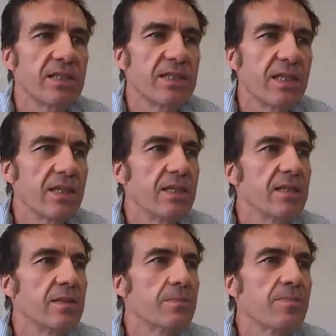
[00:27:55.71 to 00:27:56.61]

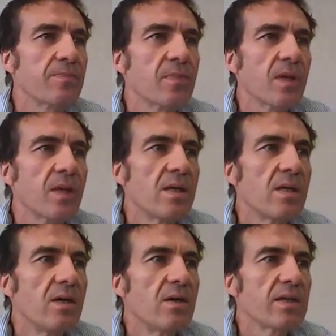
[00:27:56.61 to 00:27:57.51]
expressions that they need.
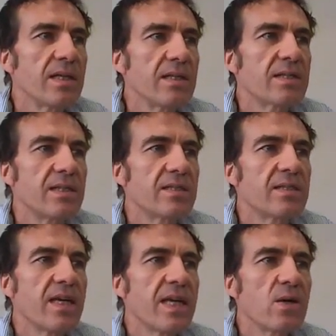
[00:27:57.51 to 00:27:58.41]
Okay,
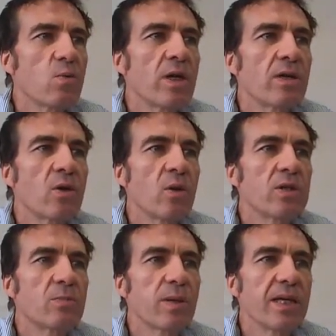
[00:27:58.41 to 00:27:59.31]
it says, today
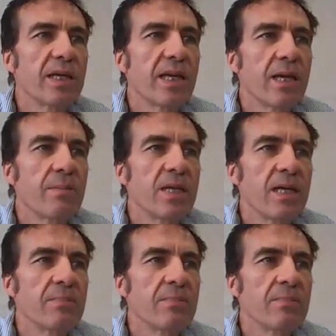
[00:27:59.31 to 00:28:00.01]
we're going to play a